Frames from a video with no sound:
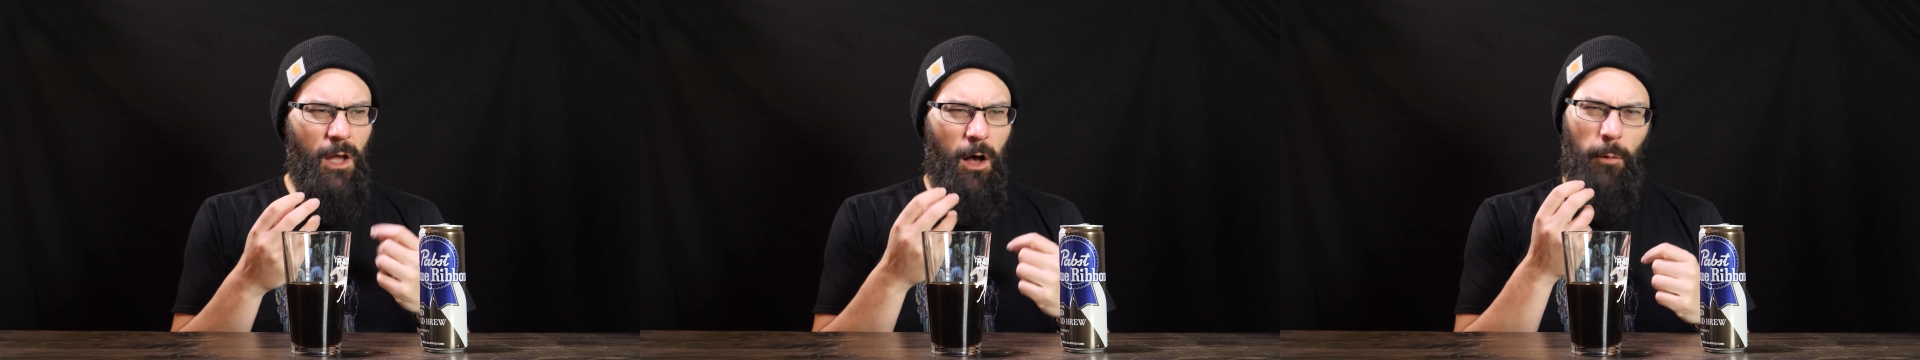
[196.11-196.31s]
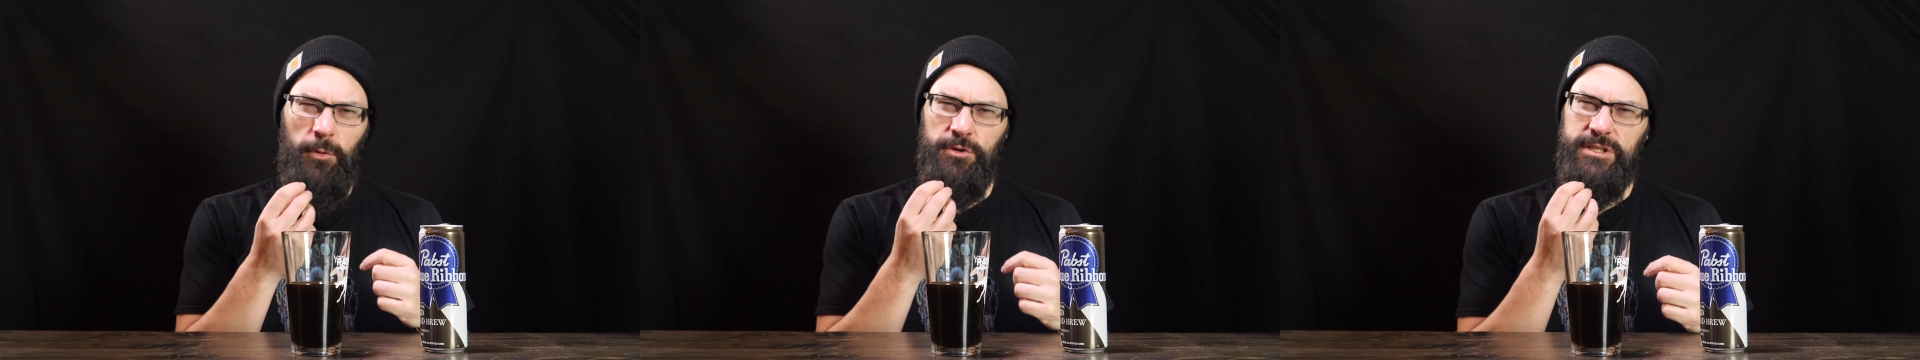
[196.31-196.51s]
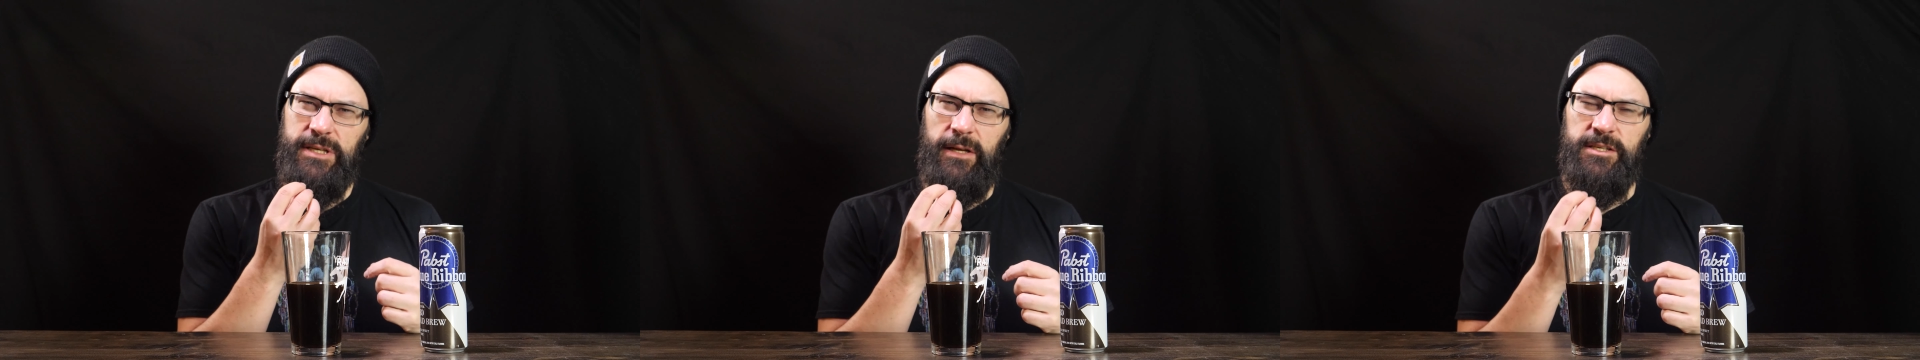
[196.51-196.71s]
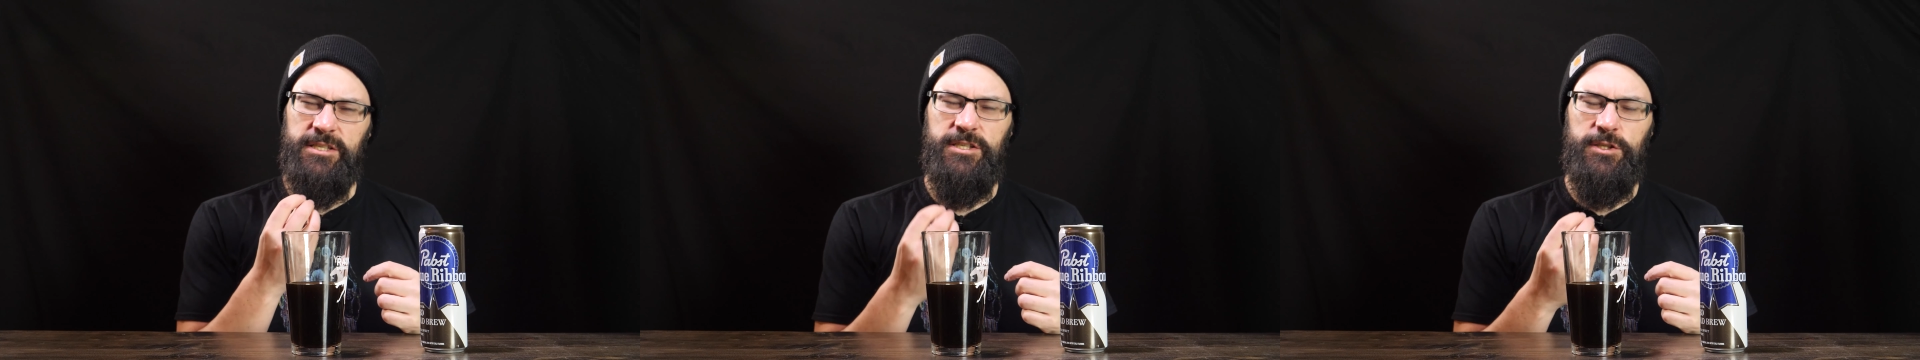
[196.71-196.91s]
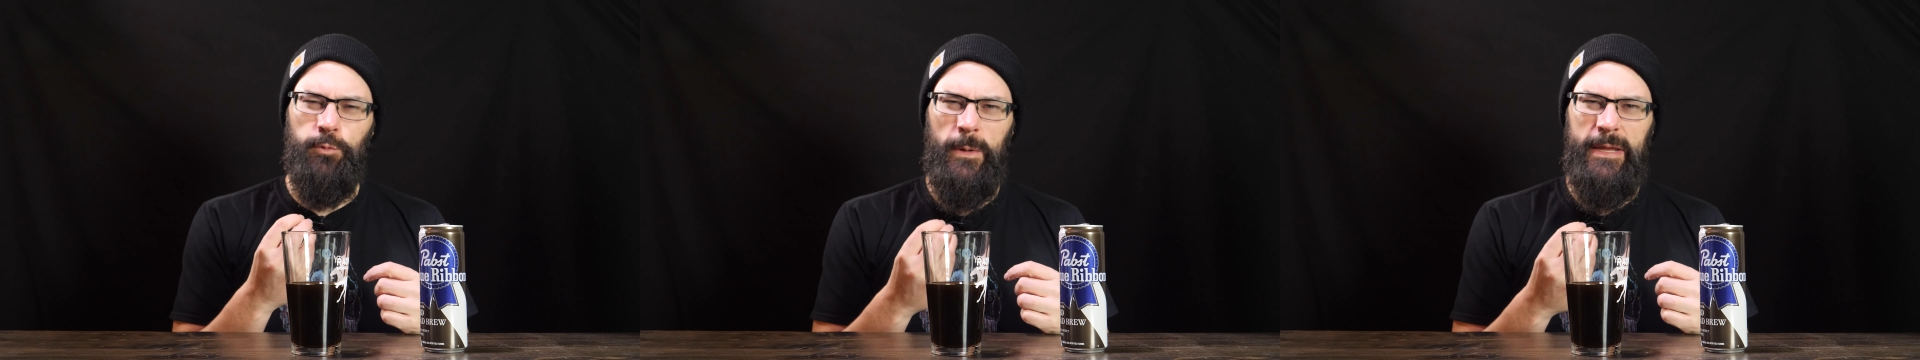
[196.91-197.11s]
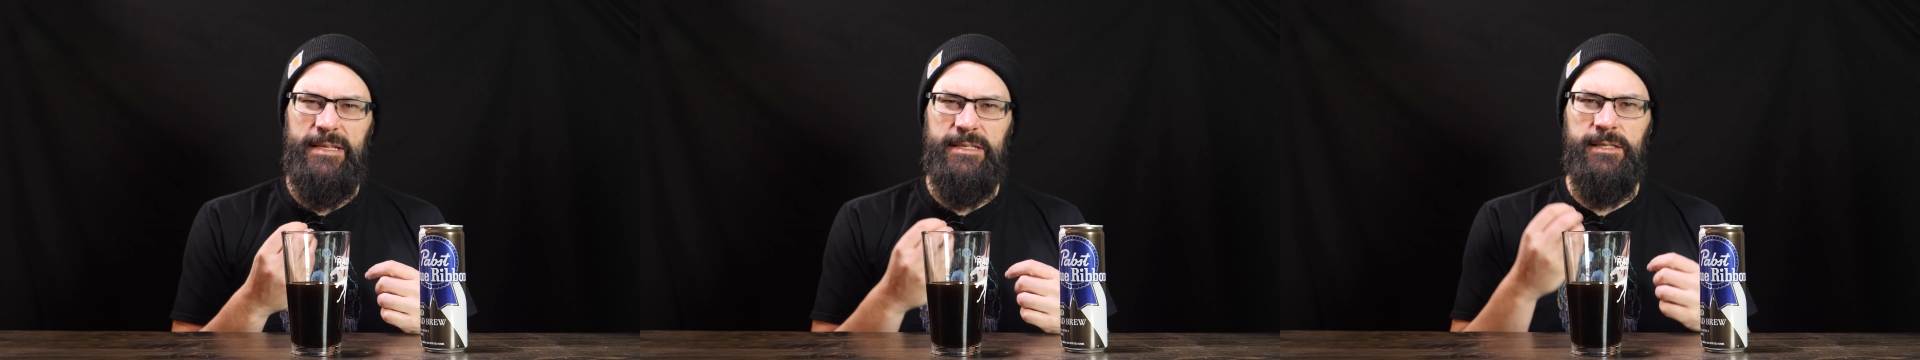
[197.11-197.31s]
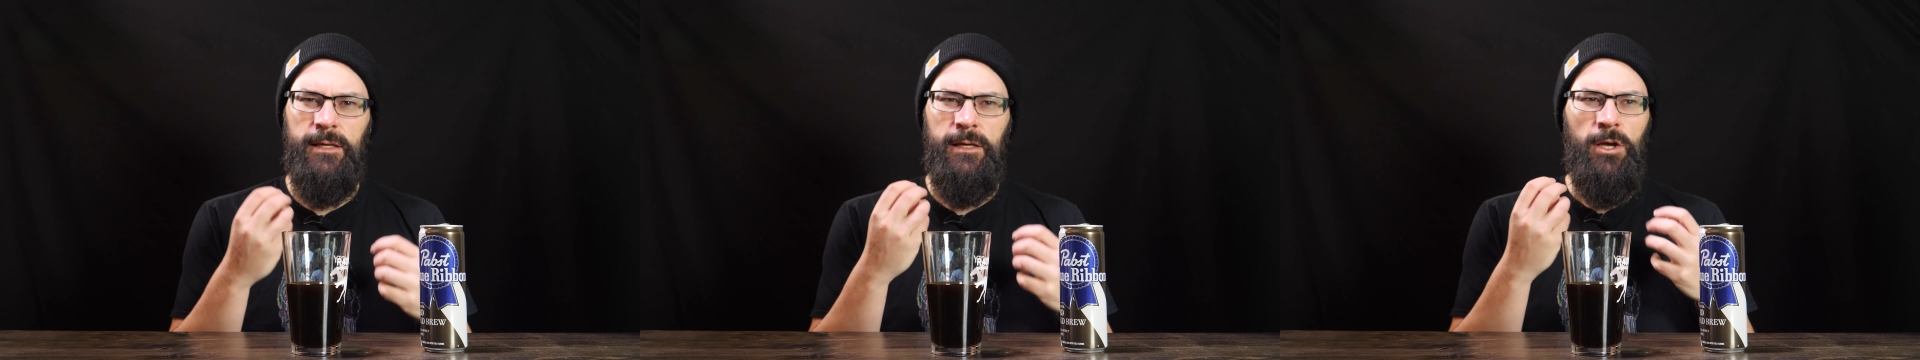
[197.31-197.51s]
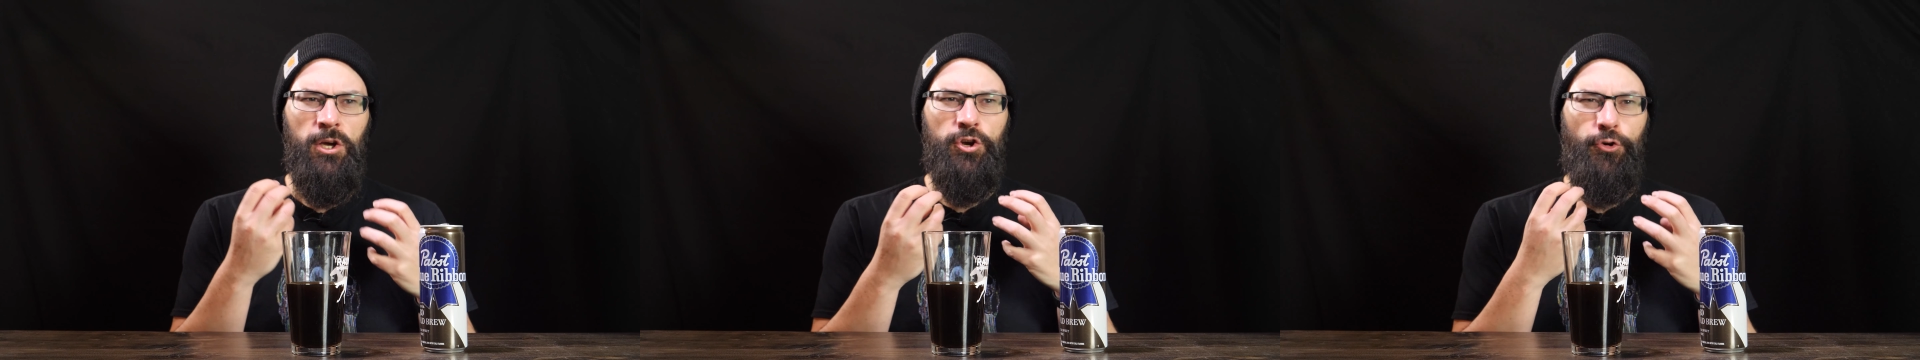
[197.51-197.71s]
almost kind of sweet,
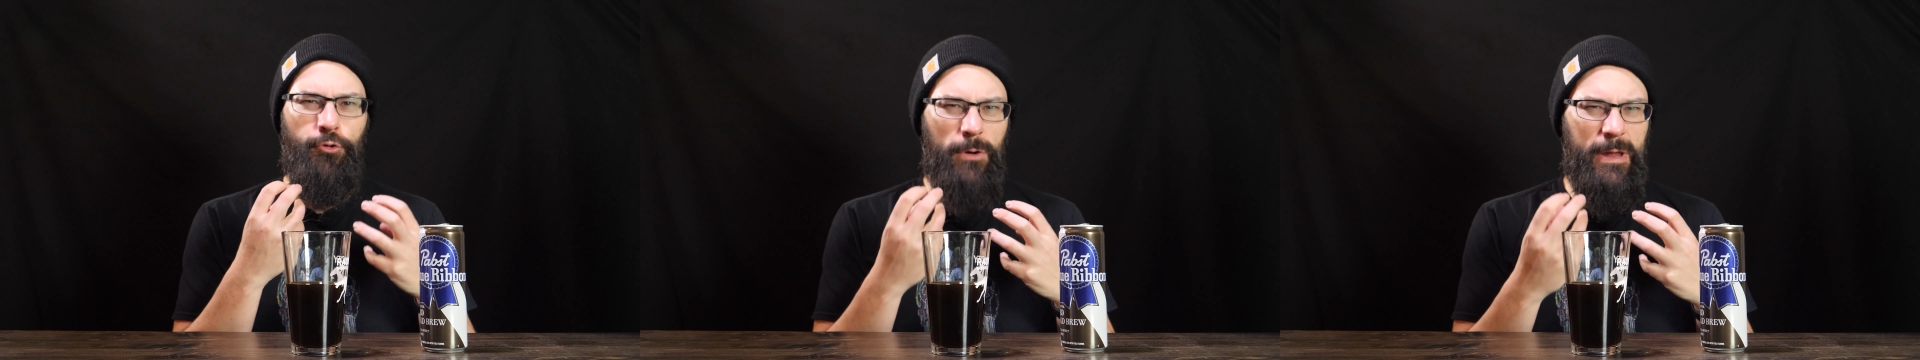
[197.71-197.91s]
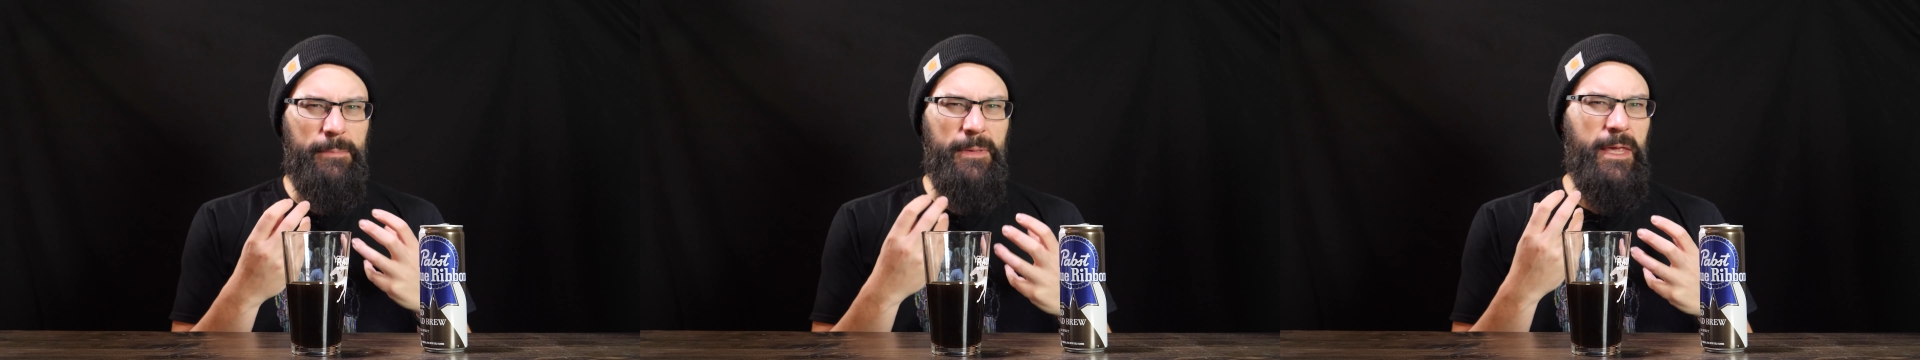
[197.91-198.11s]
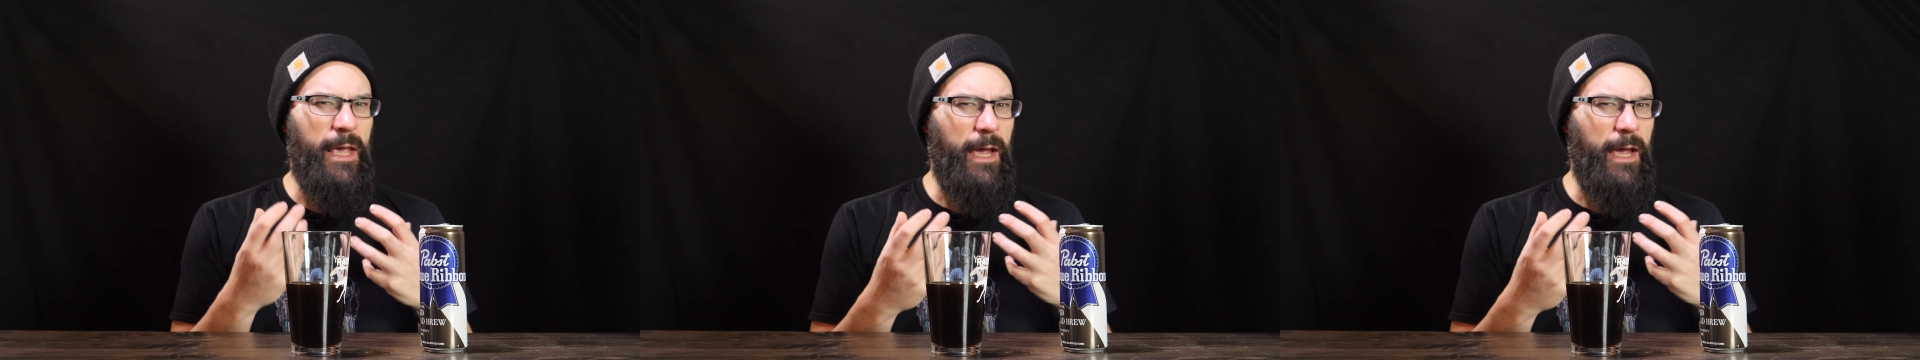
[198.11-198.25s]
creamy